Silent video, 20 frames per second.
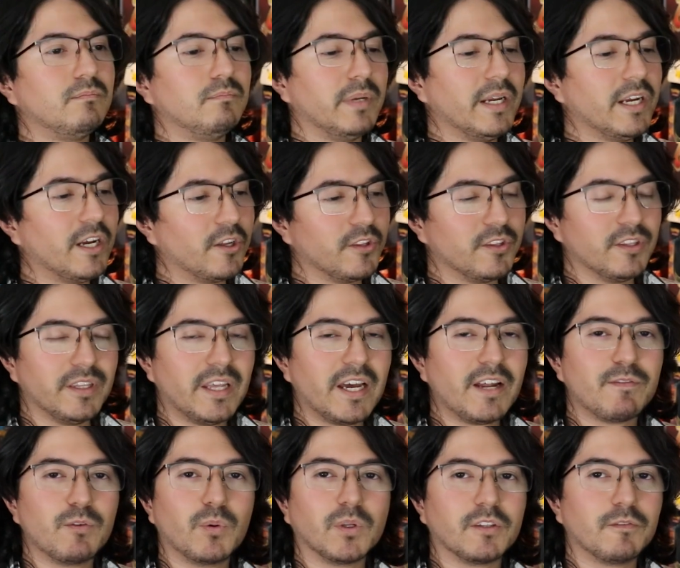But yeah, other than that,
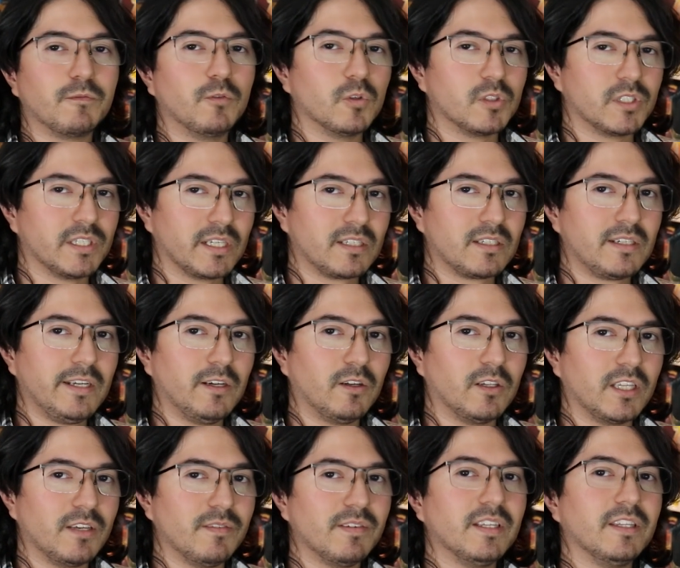if you want the full 60, I'll
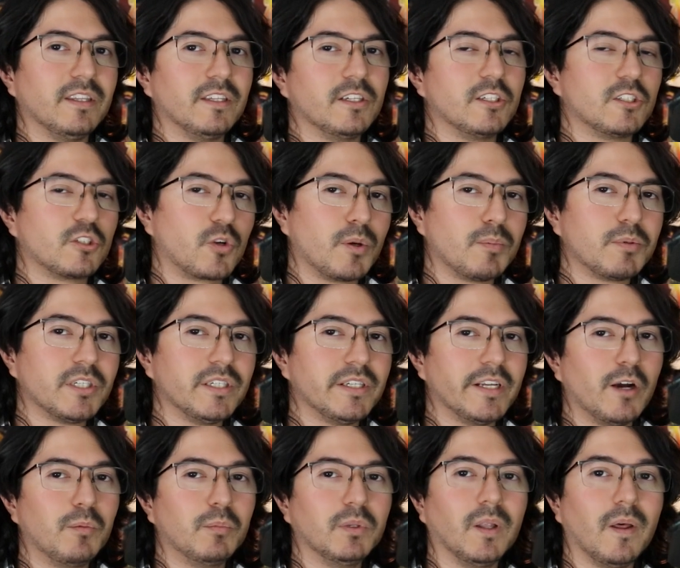leave it in the description
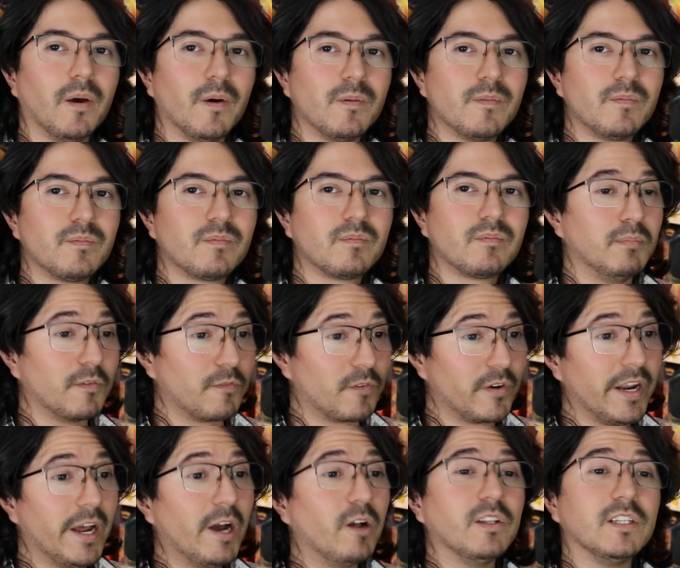down below. But for
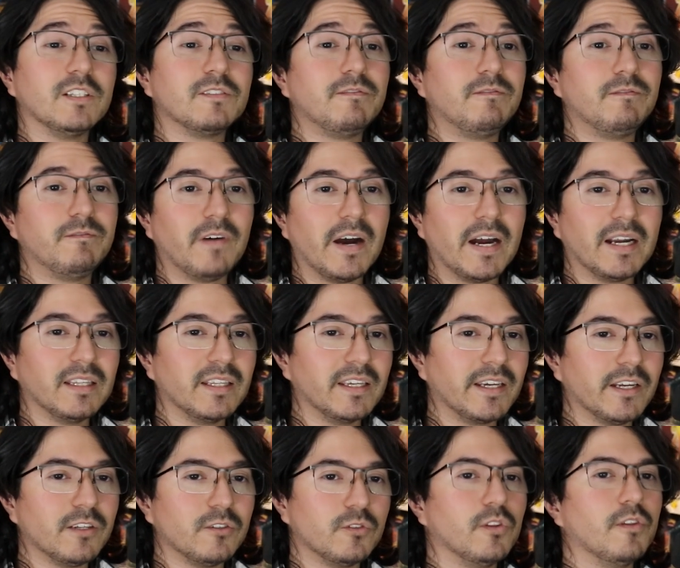now, let's finally
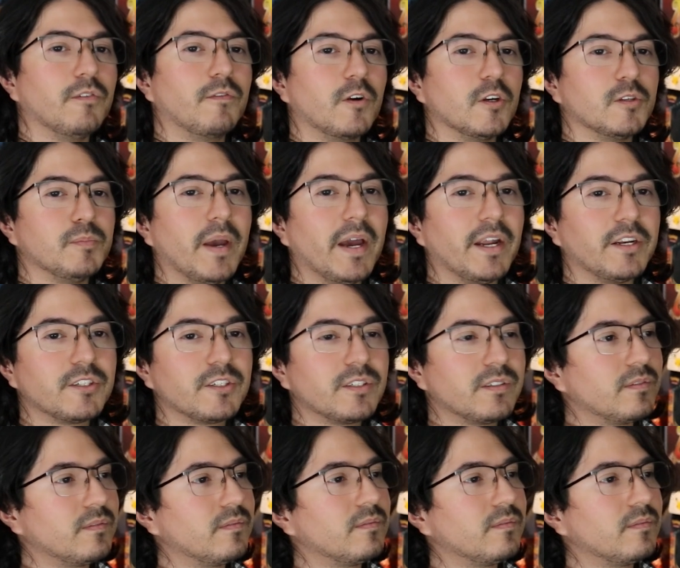get into the first match.